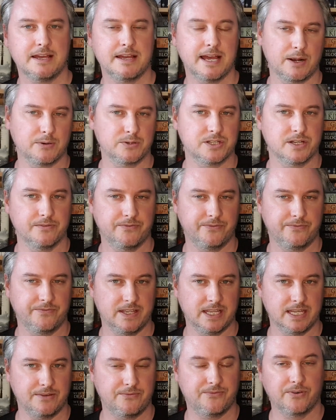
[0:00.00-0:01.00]
out of
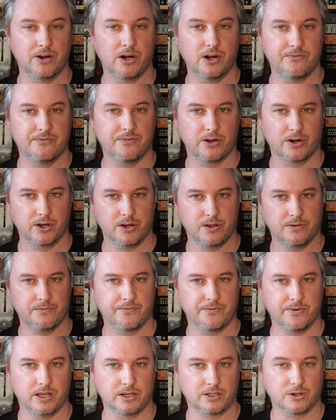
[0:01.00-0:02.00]
the five that
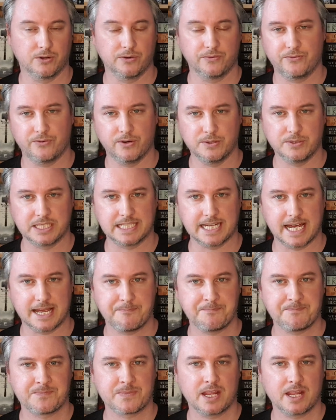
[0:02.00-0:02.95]
I've uh, gone through today.